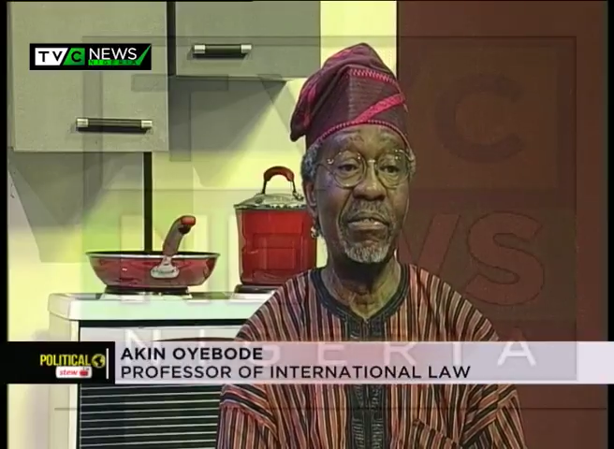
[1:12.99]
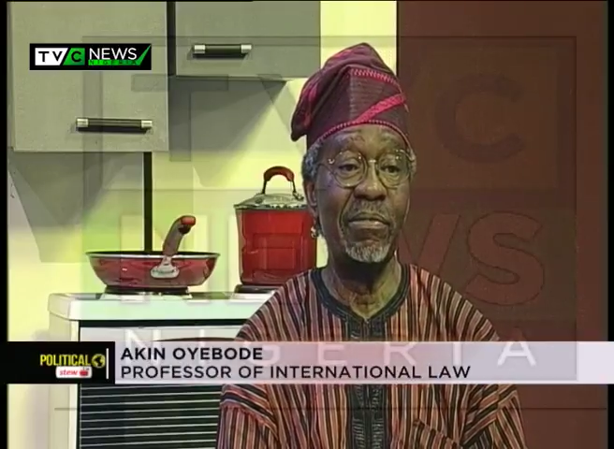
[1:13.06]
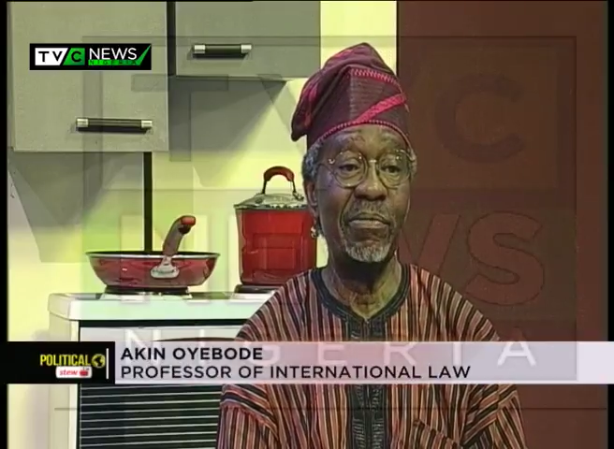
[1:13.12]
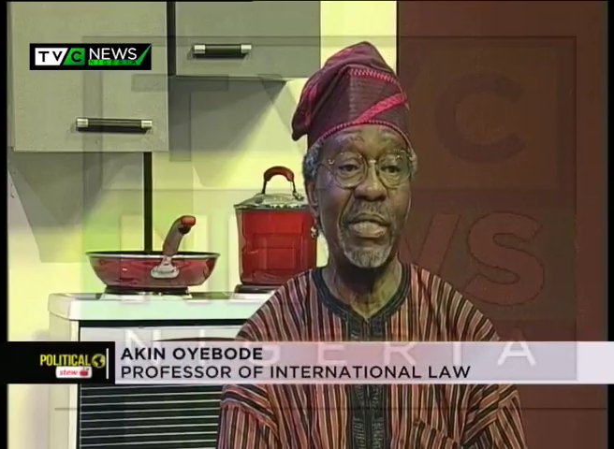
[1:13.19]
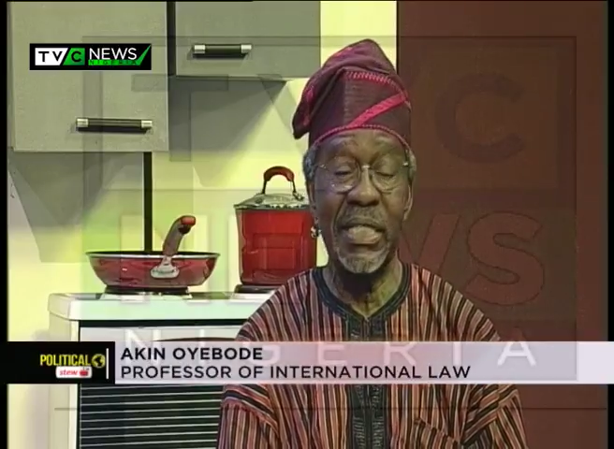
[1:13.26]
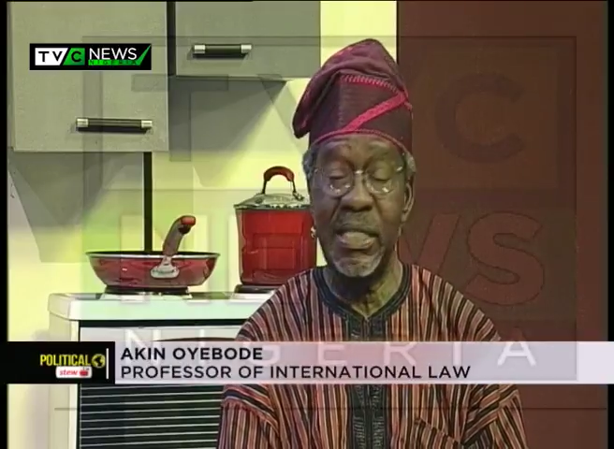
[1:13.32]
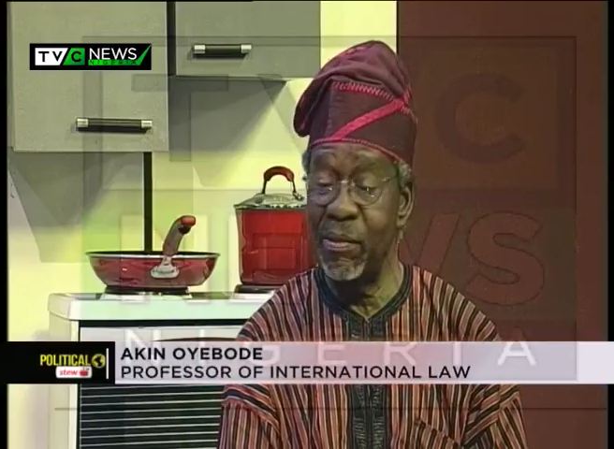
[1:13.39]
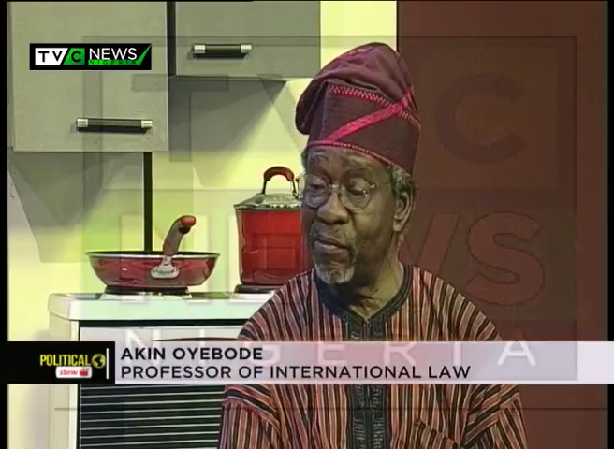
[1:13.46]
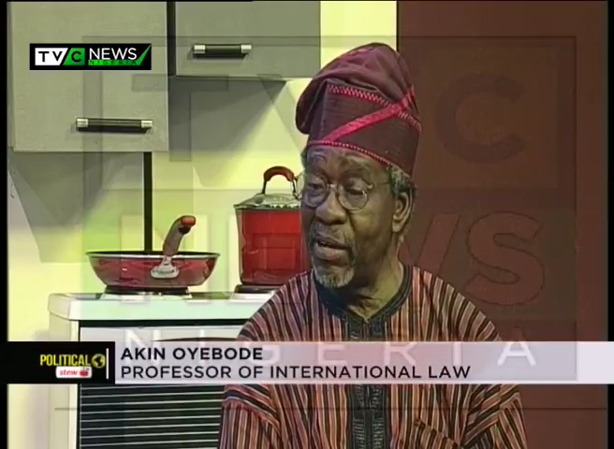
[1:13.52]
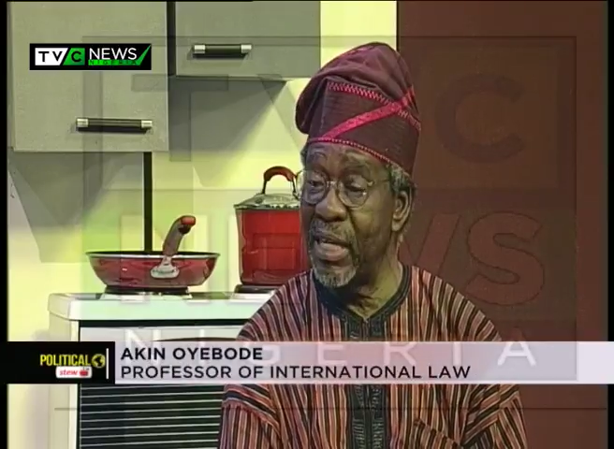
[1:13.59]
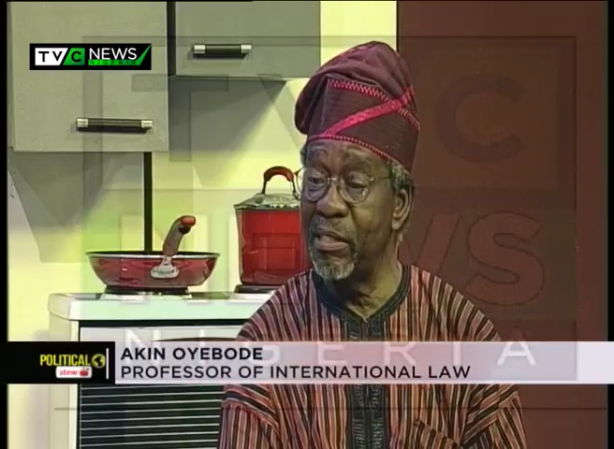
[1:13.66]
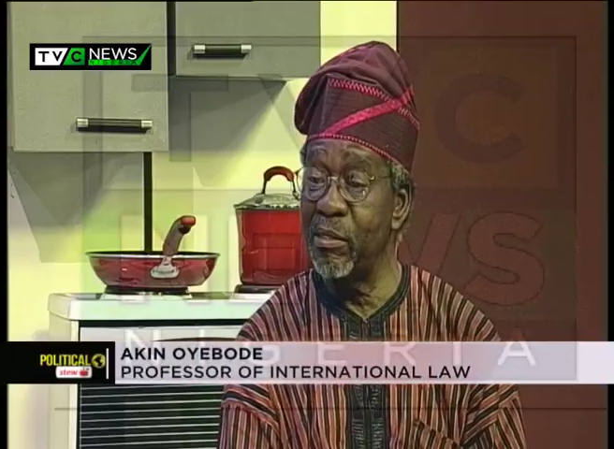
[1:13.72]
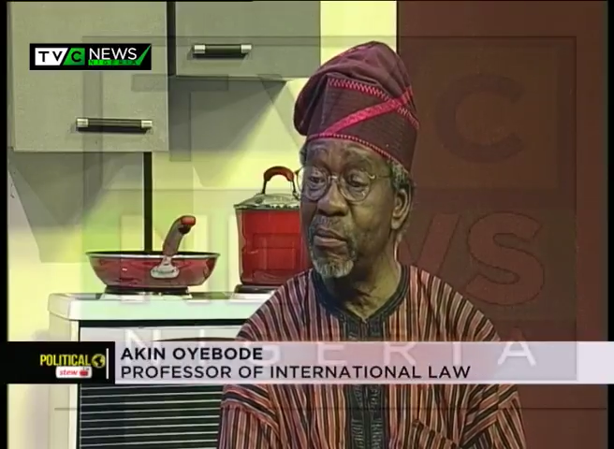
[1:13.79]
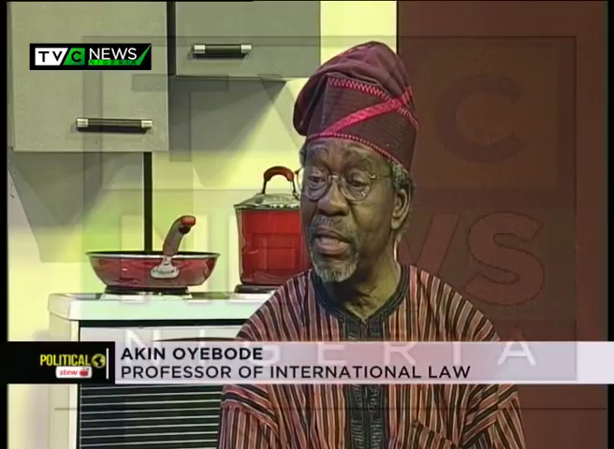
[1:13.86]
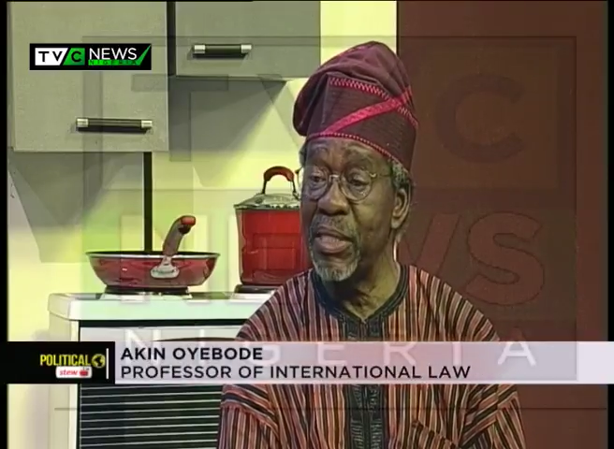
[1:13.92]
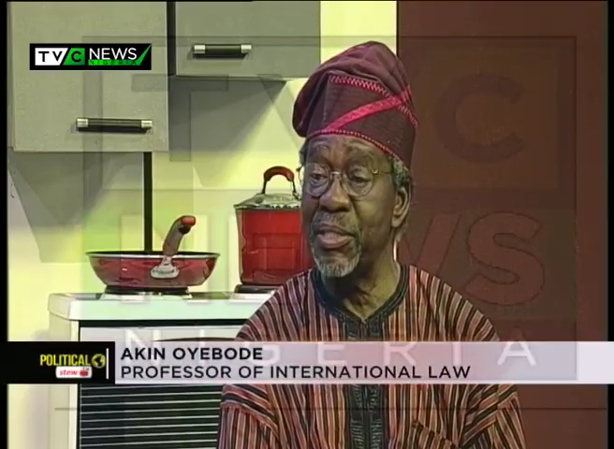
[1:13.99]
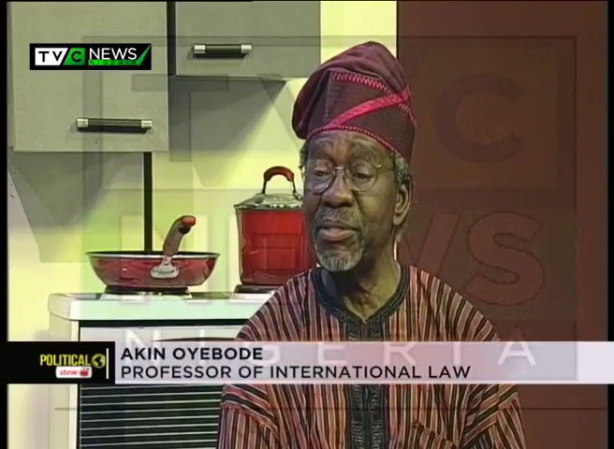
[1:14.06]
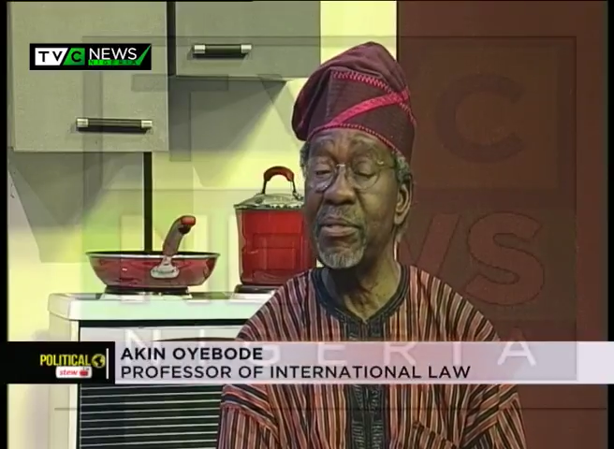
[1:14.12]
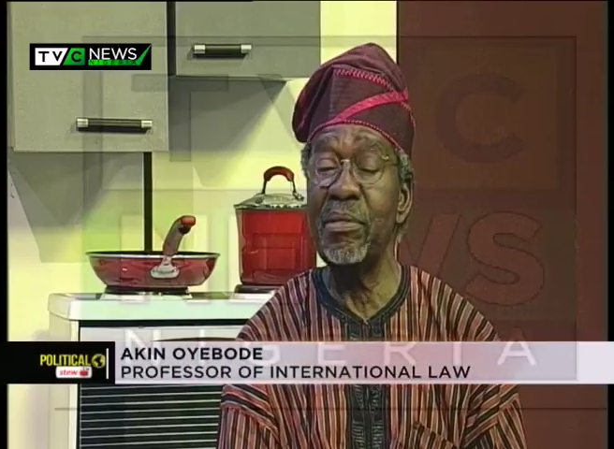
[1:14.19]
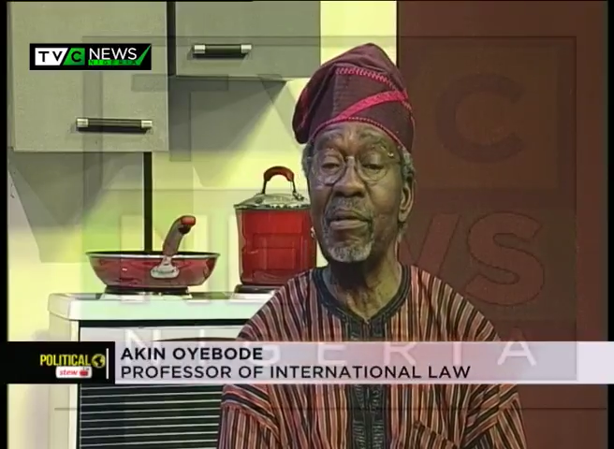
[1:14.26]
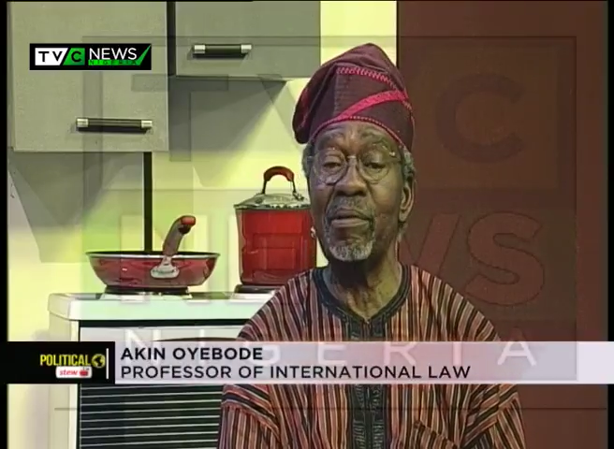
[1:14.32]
which is a valid question,